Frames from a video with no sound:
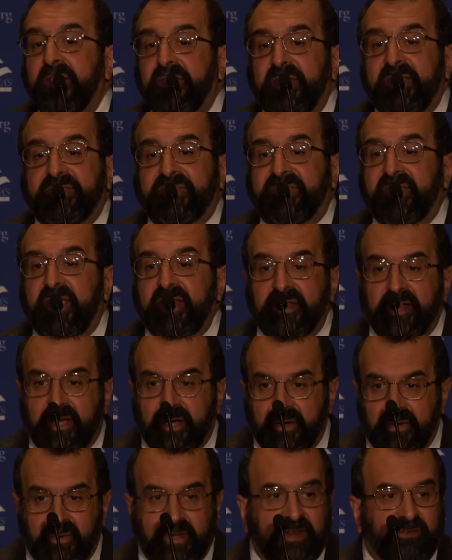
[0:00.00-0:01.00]
They say,
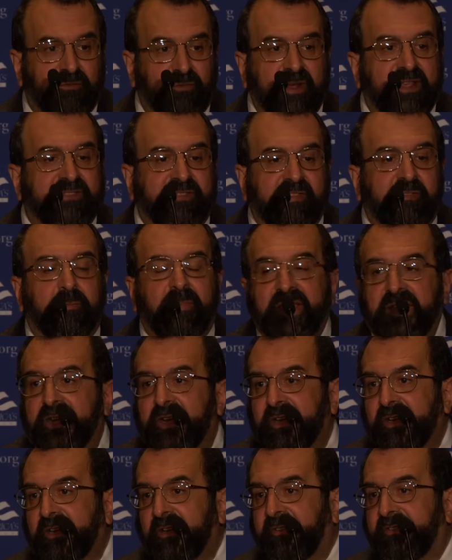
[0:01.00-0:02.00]
no, it's racist,
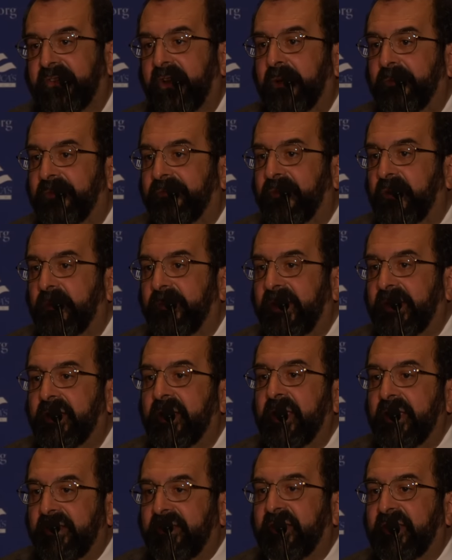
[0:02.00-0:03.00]
bigoted, and Islamophobic
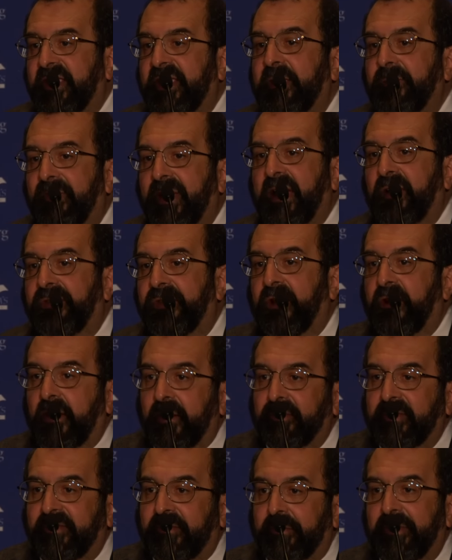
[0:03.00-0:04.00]
to keep out the
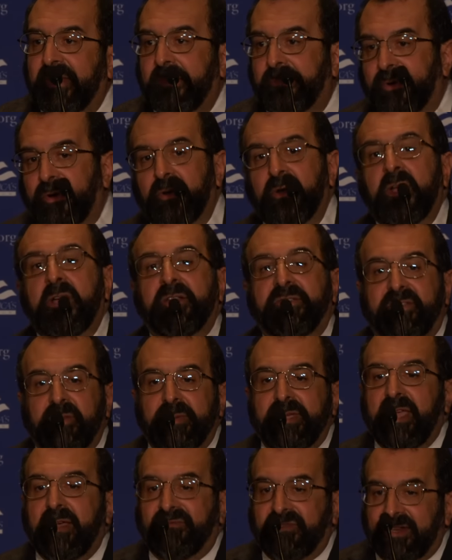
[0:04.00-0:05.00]
harmless people, so
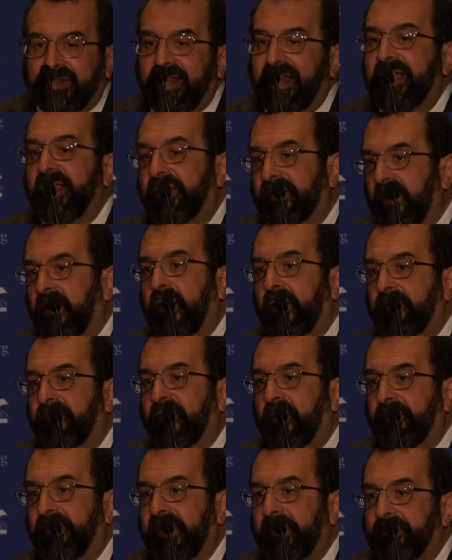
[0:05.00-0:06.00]
we have to let in the
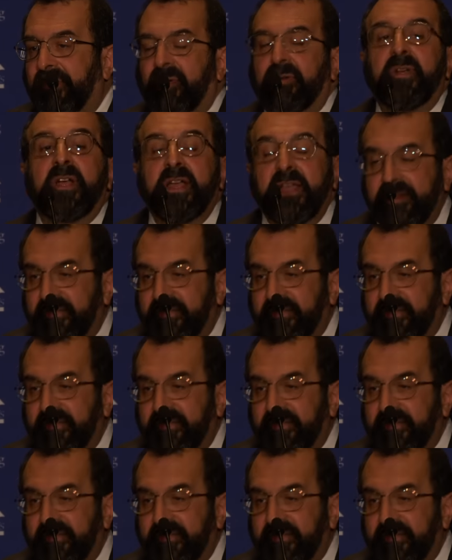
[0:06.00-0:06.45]
harmful people.